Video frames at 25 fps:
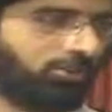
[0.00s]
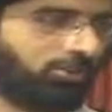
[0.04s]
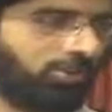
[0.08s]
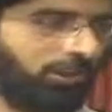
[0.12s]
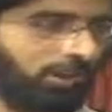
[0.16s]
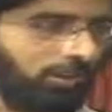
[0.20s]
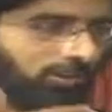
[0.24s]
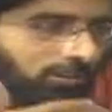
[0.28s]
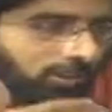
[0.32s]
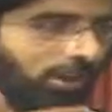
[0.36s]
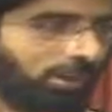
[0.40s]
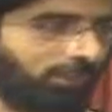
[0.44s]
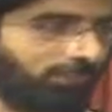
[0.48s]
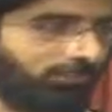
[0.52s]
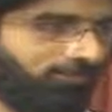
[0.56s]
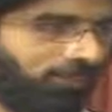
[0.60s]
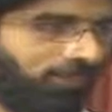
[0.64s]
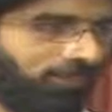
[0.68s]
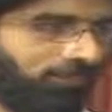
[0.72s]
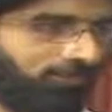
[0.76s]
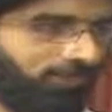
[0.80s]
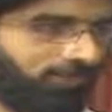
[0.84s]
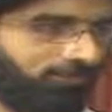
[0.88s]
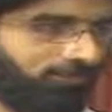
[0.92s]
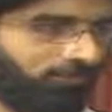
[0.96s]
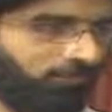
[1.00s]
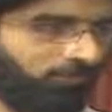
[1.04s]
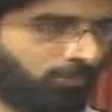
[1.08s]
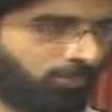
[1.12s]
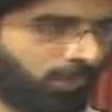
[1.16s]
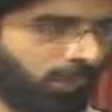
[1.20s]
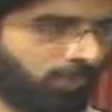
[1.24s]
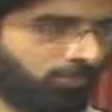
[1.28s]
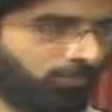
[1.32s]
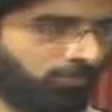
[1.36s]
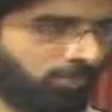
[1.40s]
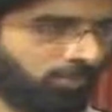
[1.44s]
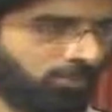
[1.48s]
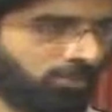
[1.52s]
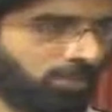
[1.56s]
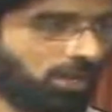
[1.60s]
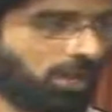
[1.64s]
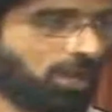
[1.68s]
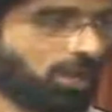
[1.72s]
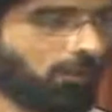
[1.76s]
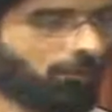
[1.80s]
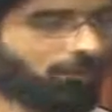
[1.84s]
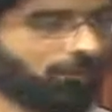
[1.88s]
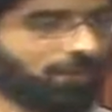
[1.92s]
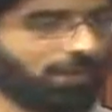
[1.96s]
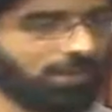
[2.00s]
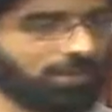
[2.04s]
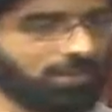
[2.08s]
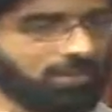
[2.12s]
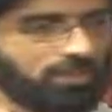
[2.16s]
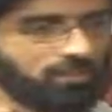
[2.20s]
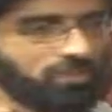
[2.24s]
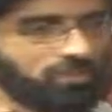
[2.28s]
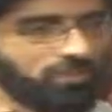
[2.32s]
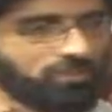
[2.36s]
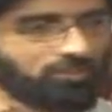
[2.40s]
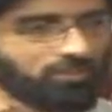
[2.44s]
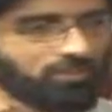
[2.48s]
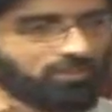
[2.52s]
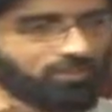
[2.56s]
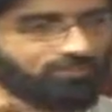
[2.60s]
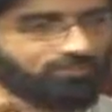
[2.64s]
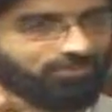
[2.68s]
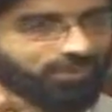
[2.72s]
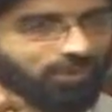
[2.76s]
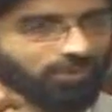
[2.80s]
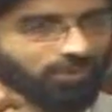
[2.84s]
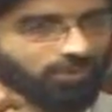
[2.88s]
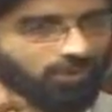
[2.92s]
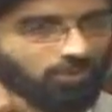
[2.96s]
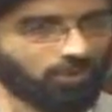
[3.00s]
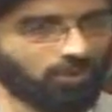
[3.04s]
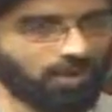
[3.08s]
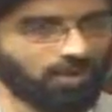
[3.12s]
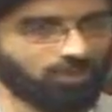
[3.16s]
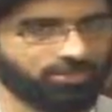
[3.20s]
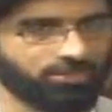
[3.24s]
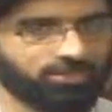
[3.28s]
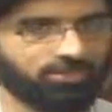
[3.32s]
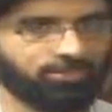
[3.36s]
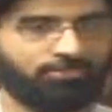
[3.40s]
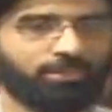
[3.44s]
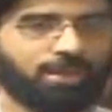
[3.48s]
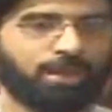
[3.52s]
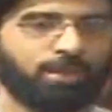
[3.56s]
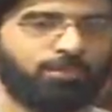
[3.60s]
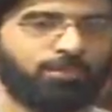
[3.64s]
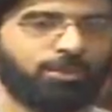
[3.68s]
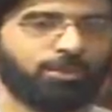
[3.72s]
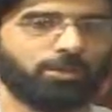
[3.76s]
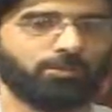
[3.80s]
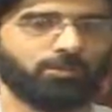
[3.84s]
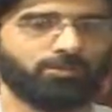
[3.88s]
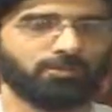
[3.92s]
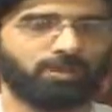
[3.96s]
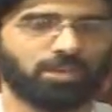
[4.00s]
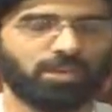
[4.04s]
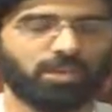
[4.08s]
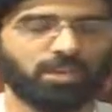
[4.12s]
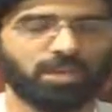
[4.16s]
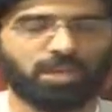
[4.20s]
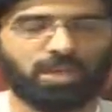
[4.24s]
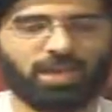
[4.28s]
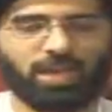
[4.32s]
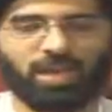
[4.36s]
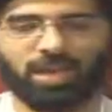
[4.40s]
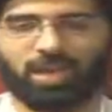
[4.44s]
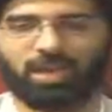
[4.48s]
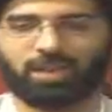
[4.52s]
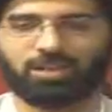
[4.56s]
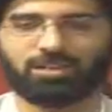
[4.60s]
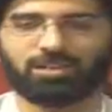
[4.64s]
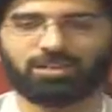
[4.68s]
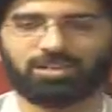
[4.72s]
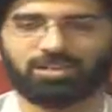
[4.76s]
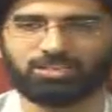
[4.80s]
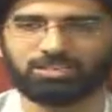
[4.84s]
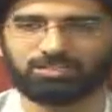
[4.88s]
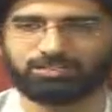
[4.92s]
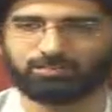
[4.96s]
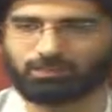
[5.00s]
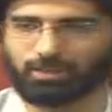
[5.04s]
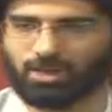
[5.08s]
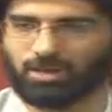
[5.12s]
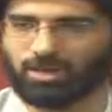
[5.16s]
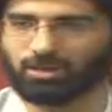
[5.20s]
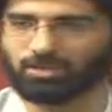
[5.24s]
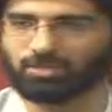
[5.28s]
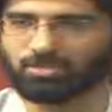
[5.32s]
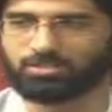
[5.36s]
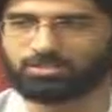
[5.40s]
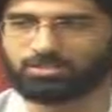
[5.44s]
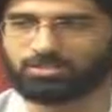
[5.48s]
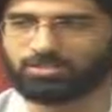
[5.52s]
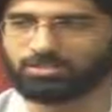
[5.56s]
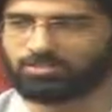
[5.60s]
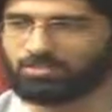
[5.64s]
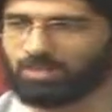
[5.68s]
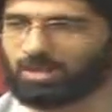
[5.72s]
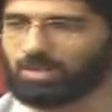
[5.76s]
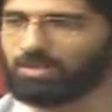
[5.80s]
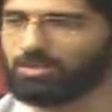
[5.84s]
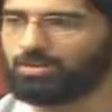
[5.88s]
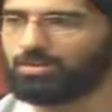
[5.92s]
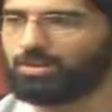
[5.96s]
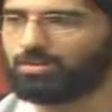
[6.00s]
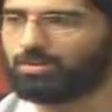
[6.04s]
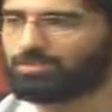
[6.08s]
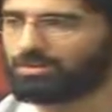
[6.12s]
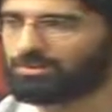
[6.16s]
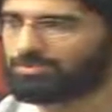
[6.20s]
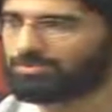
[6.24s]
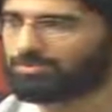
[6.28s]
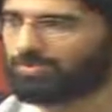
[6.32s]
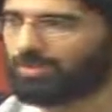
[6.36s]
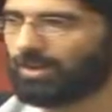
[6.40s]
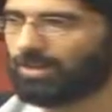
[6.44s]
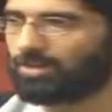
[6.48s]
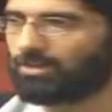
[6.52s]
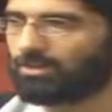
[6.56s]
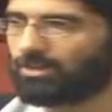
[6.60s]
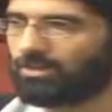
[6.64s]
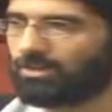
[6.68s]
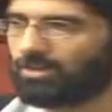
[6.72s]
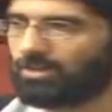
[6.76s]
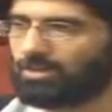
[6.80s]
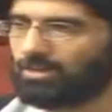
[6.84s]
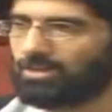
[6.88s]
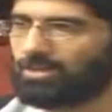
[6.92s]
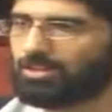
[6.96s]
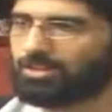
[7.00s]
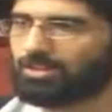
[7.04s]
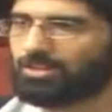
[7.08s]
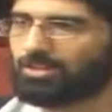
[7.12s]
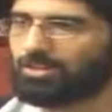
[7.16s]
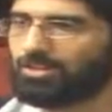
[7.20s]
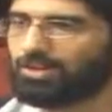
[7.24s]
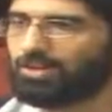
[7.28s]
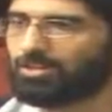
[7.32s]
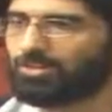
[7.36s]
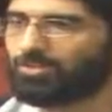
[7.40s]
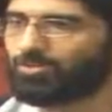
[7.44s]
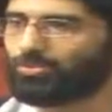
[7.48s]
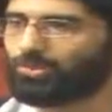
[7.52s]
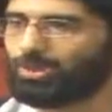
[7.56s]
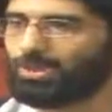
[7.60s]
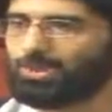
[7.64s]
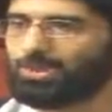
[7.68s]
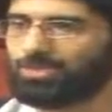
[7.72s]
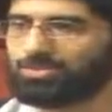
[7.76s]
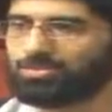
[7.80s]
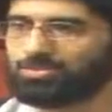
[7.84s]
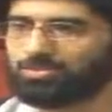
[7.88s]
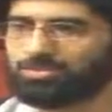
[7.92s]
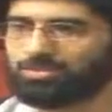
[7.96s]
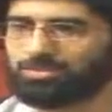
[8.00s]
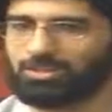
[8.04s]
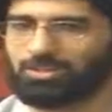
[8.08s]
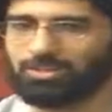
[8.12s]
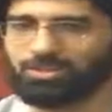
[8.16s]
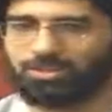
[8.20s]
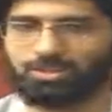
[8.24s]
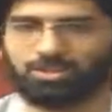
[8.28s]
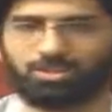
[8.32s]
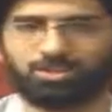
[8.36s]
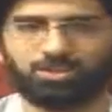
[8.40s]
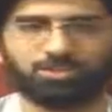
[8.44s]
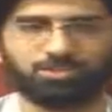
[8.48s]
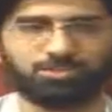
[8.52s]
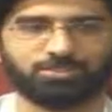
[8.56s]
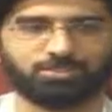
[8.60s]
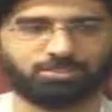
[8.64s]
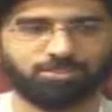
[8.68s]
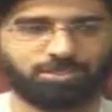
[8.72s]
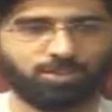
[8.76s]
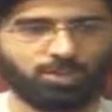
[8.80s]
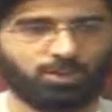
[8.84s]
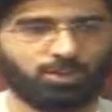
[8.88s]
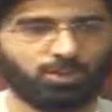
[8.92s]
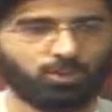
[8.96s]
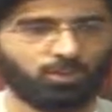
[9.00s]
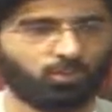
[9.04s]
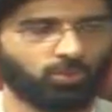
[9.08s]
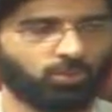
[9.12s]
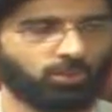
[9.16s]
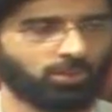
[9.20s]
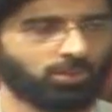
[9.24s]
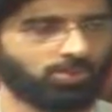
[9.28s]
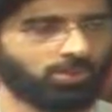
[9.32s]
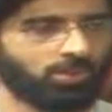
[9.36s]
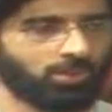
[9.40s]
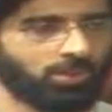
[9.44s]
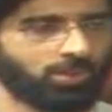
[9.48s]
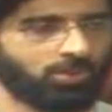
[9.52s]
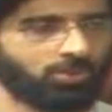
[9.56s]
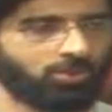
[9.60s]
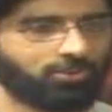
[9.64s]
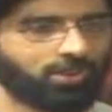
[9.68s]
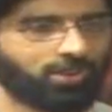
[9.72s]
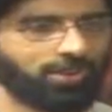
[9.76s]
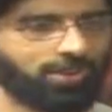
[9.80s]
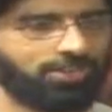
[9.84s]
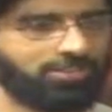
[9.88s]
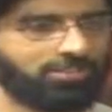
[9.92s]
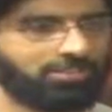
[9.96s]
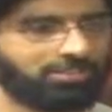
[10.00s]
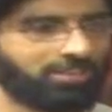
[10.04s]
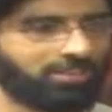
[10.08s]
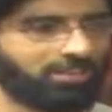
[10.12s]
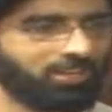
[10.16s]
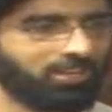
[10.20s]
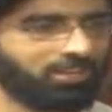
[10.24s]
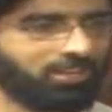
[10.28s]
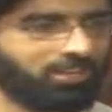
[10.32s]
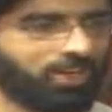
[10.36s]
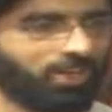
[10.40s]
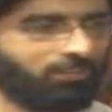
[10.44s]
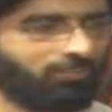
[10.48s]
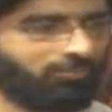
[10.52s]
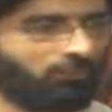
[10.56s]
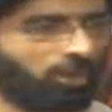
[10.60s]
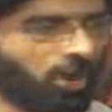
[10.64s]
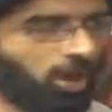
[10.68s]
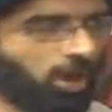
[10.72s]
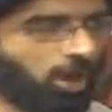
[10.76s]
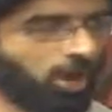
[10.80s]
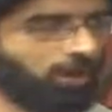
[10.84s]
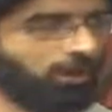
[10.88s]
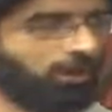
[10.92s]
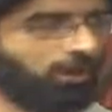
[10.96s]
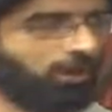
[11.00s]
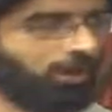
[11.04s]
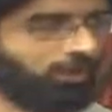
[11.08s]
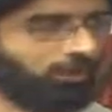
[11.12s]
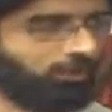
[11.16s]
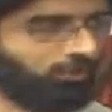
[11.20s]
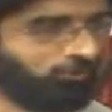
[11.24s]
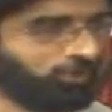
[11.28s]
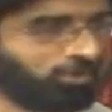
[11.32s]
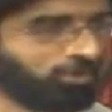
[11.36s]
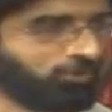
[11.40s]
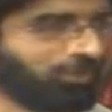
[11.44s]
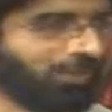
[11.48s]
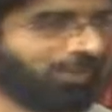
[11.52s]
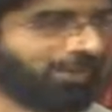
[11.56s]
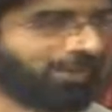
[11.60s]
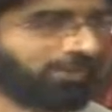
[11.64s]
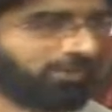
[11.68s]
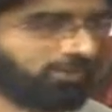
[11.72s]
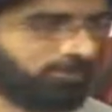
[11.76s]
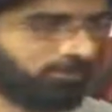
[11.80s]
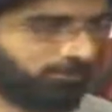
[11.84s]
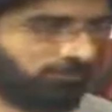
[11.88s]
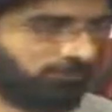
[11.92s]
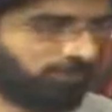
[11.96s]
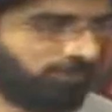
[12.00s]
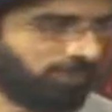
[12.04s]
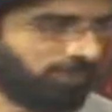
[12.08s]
great-grandfather of the Prophet, but he was from a very wealthy family. And his parents, his mother and his father, they raised their kids with a great deal of honor and respect.